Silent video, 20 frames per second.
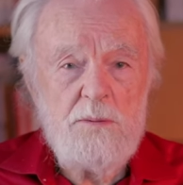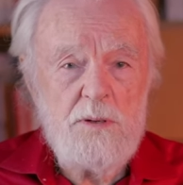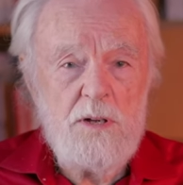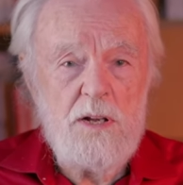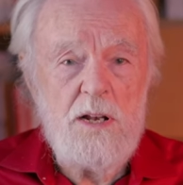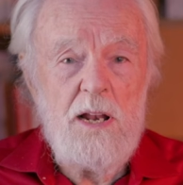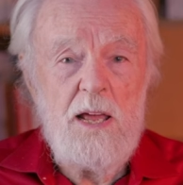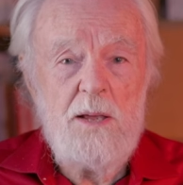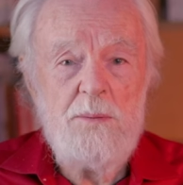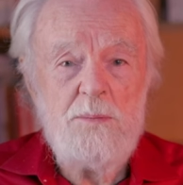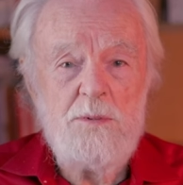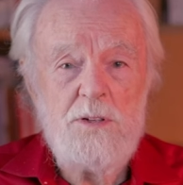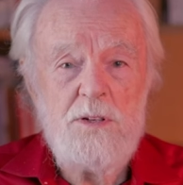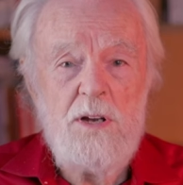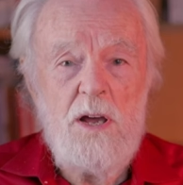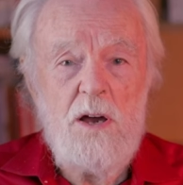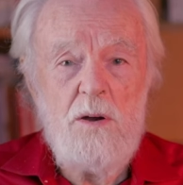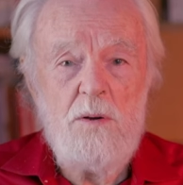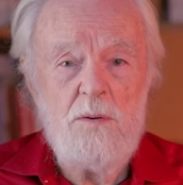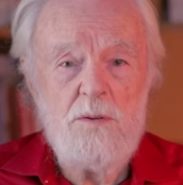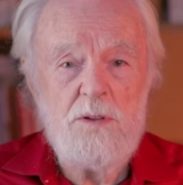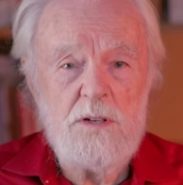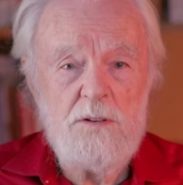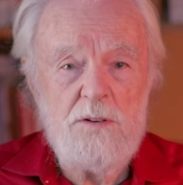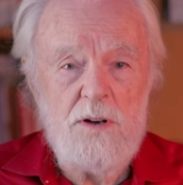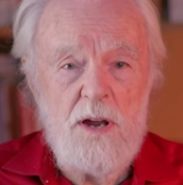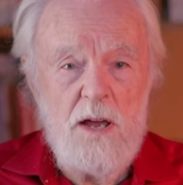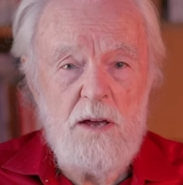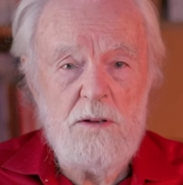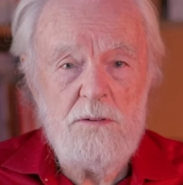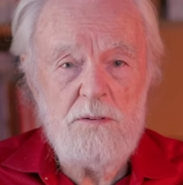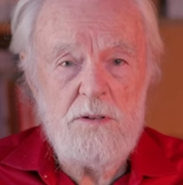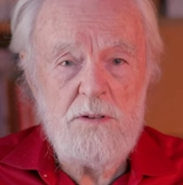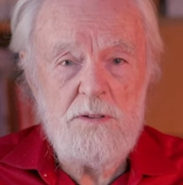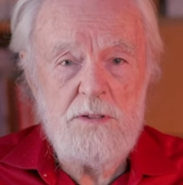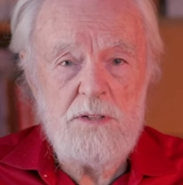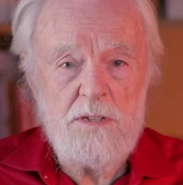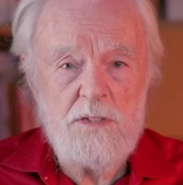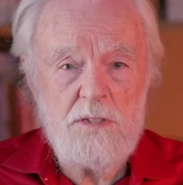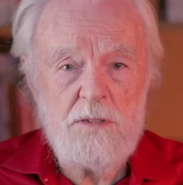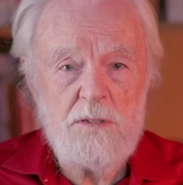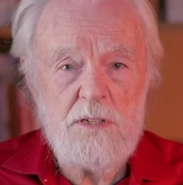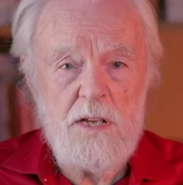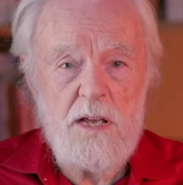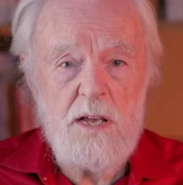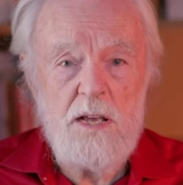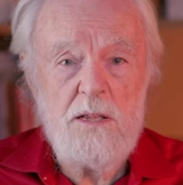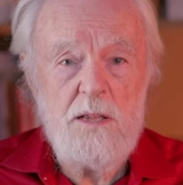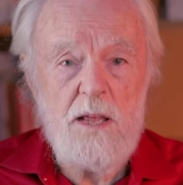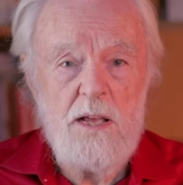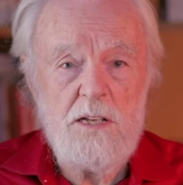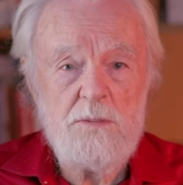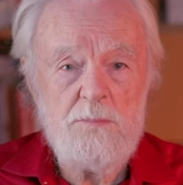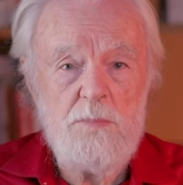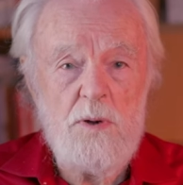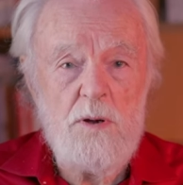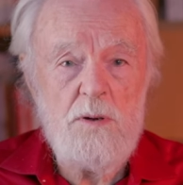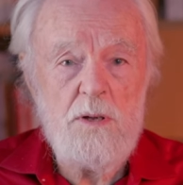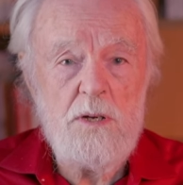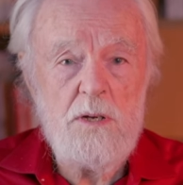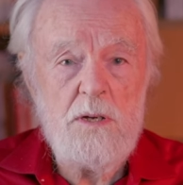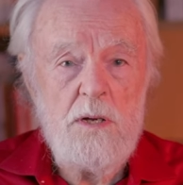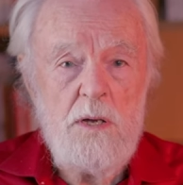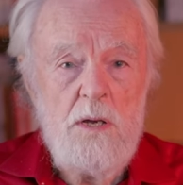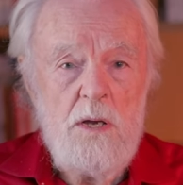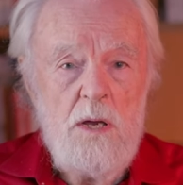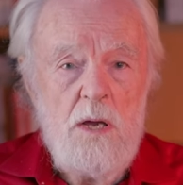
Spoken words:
claim to know the ground on this say Hezbollah